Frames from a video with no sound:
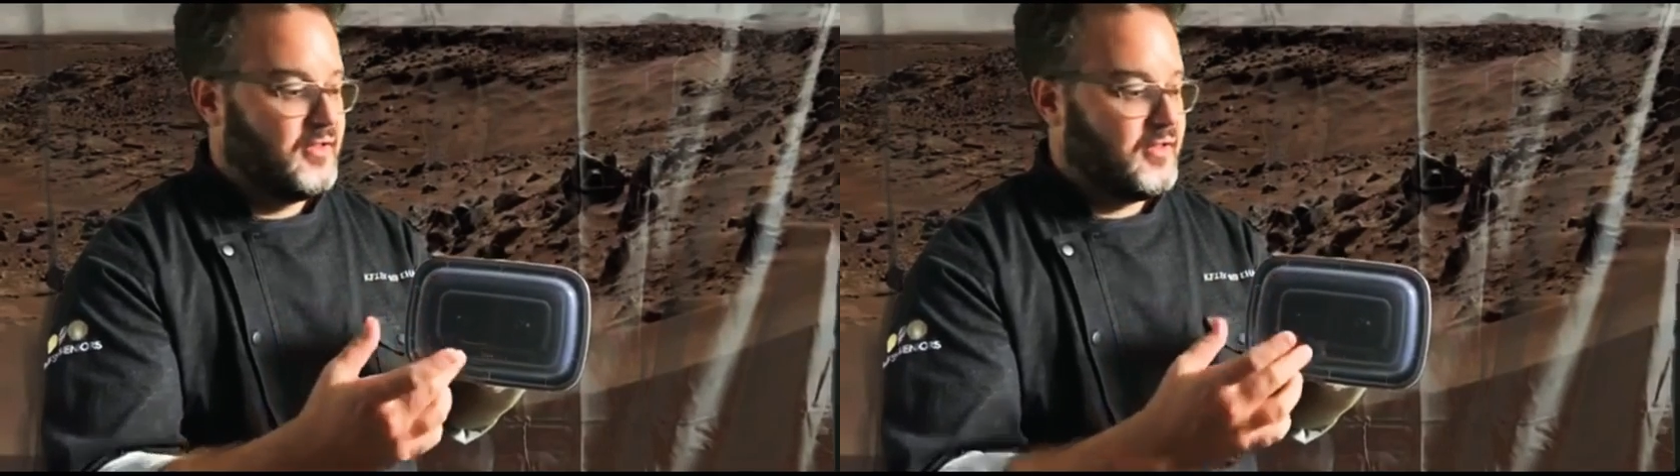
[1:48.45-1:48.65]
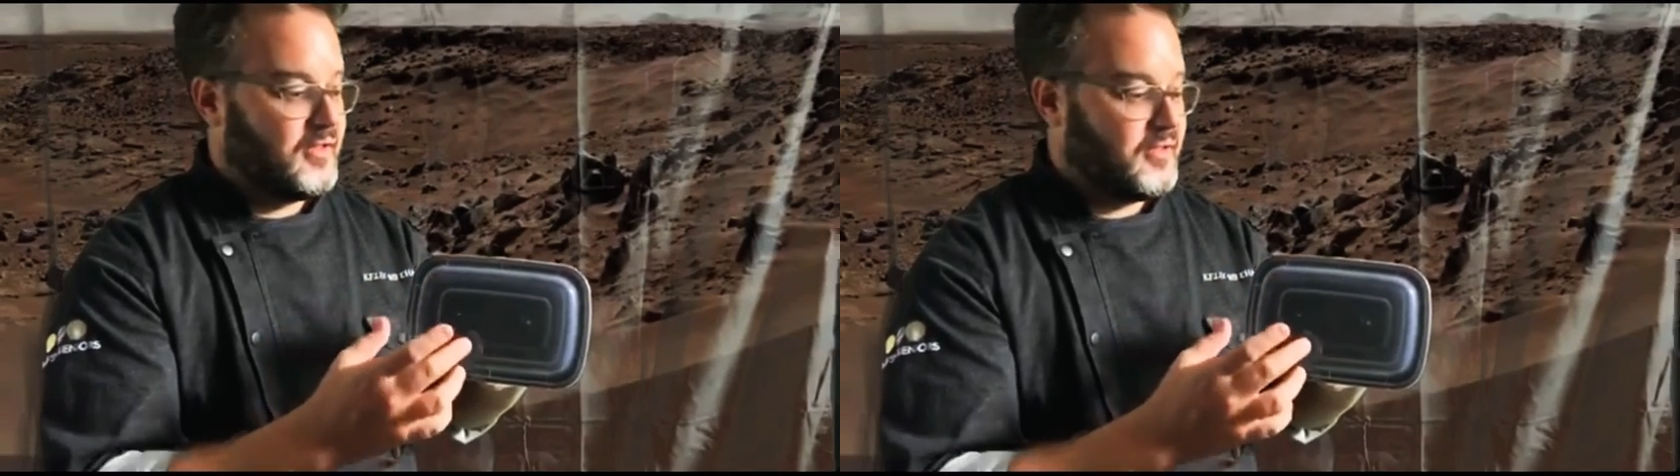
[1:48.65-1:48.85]

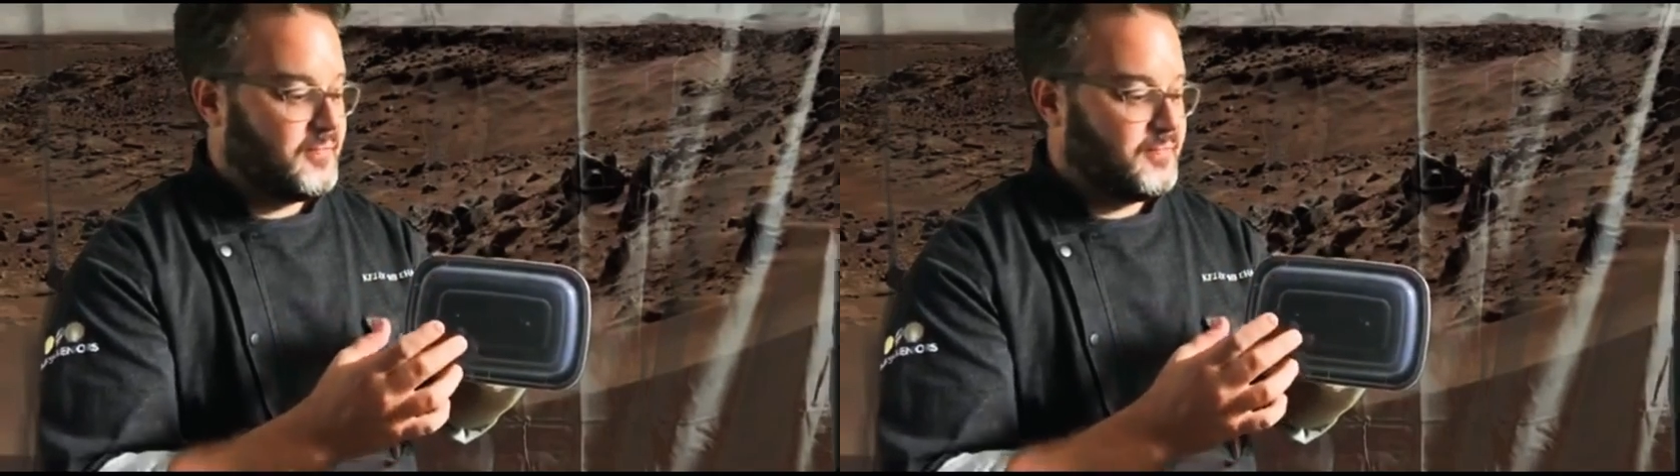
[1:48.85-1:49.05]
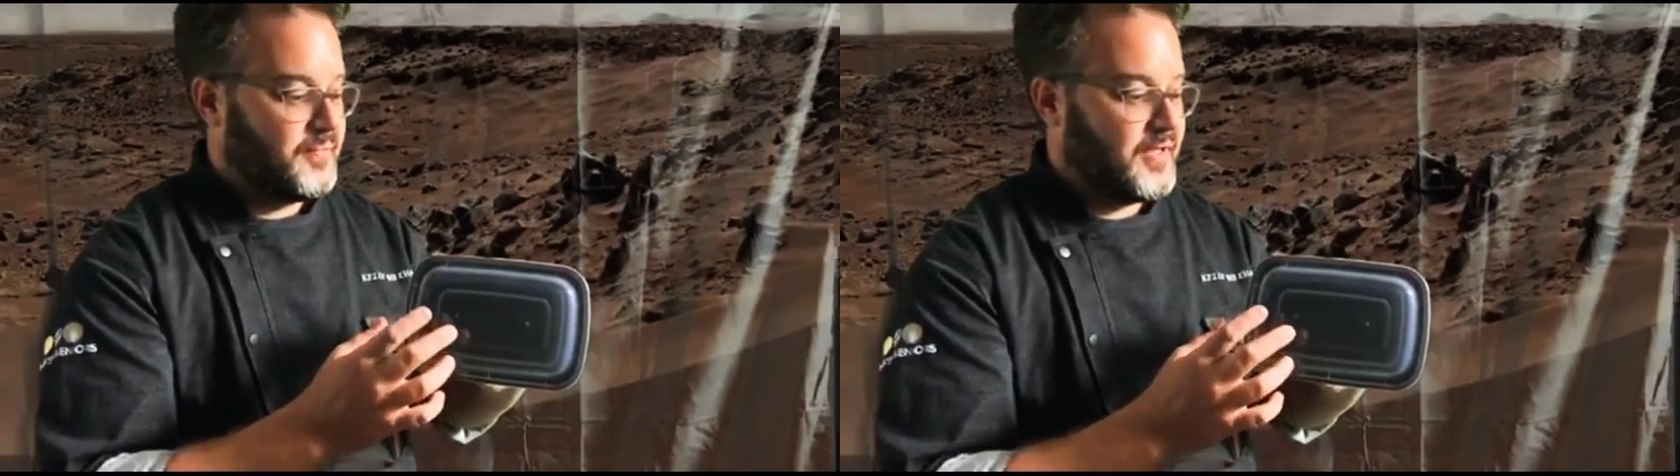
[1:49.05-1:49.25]

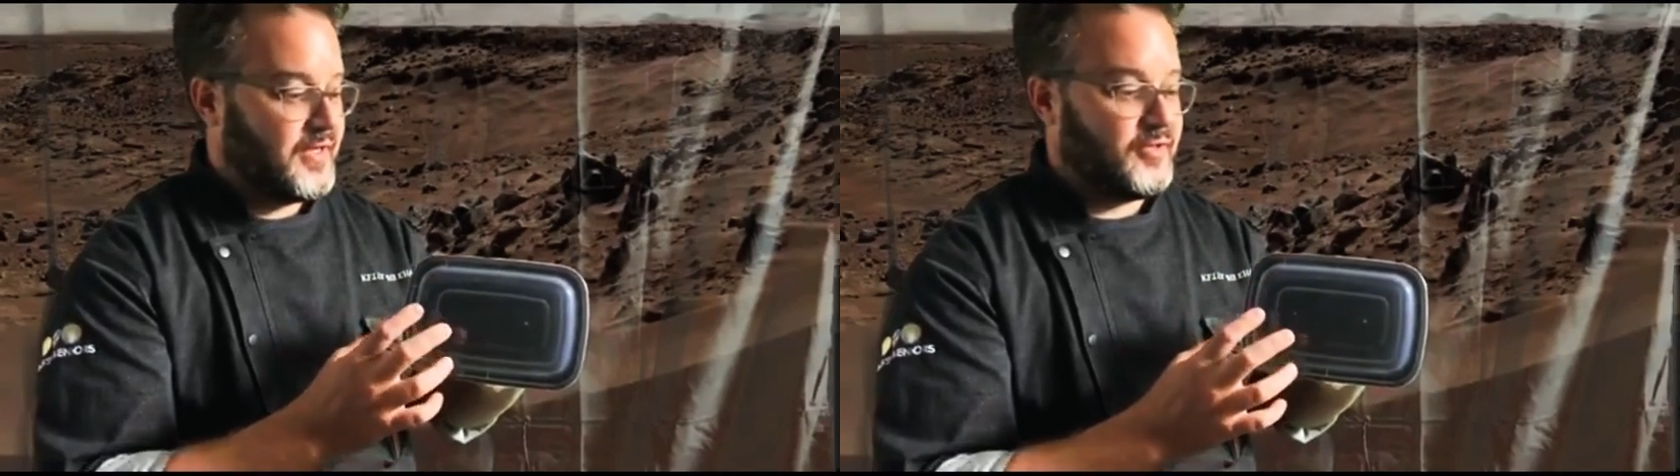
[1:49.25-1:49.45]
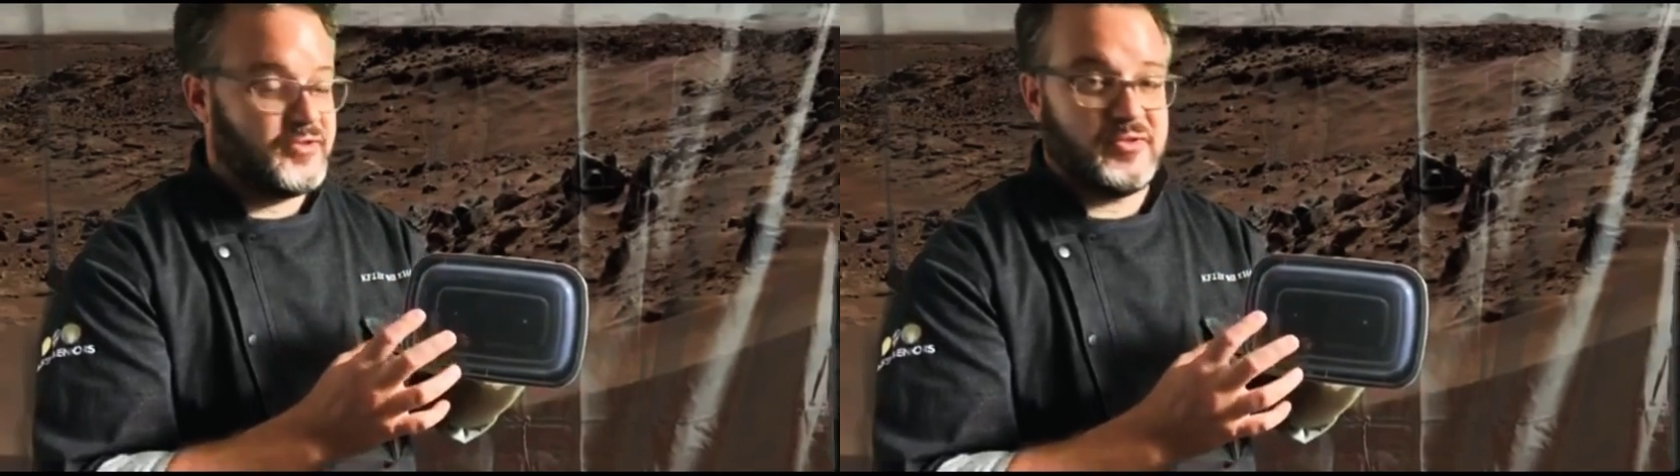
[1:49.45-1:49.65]
I
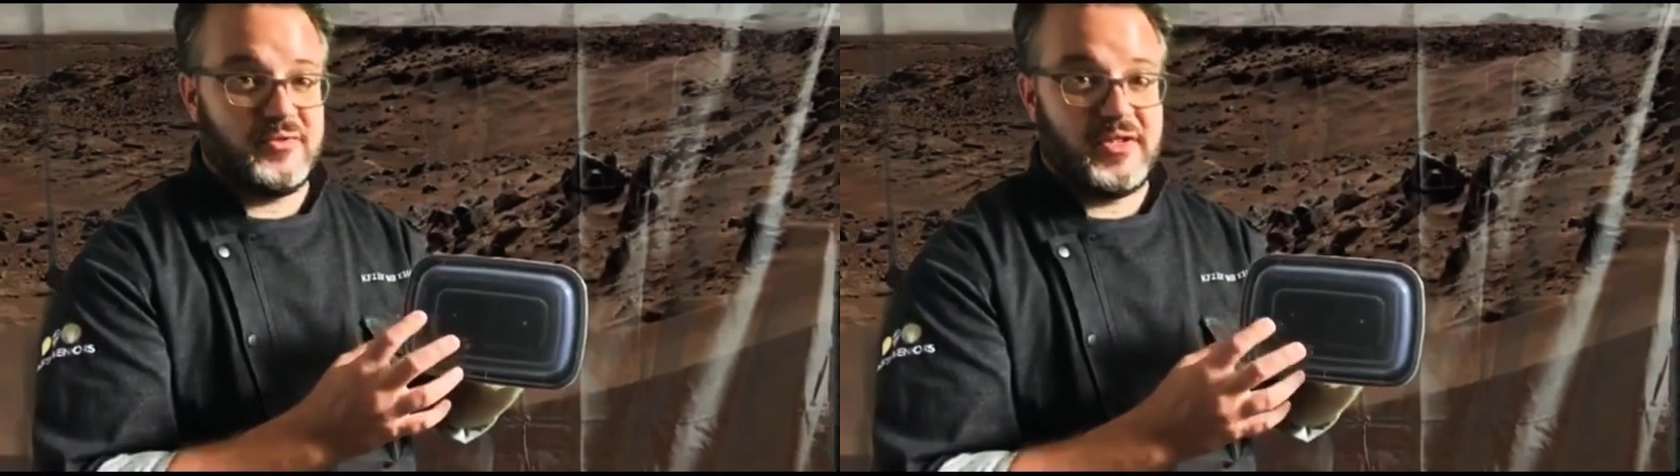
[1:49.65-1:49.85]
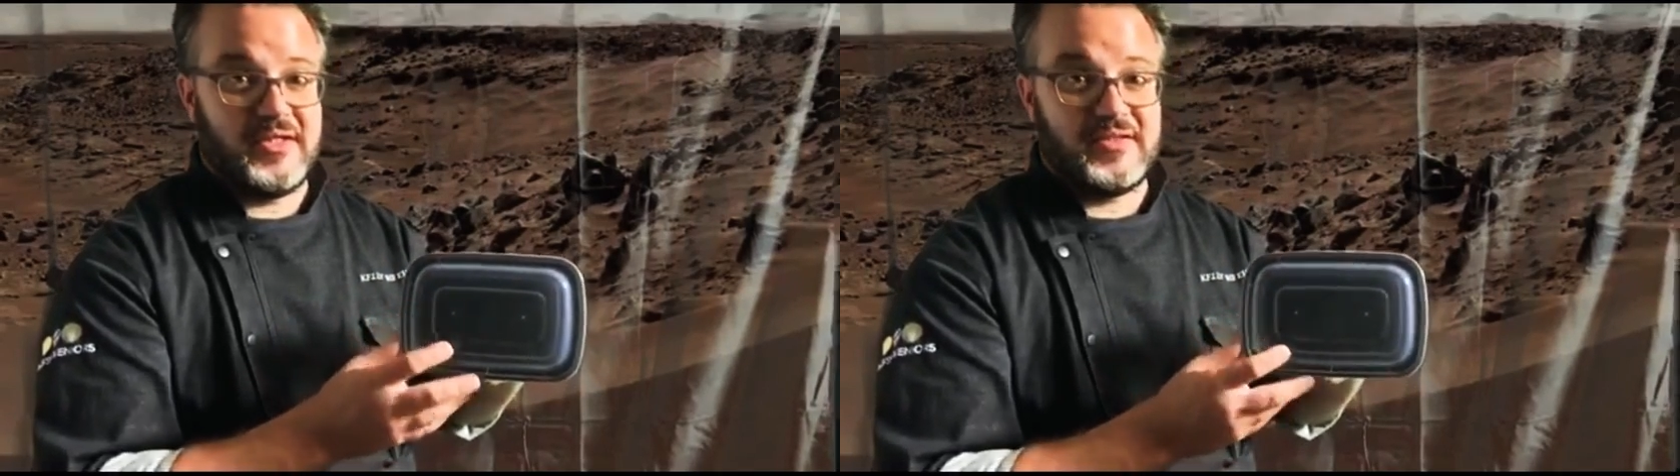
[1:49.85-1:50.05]
also like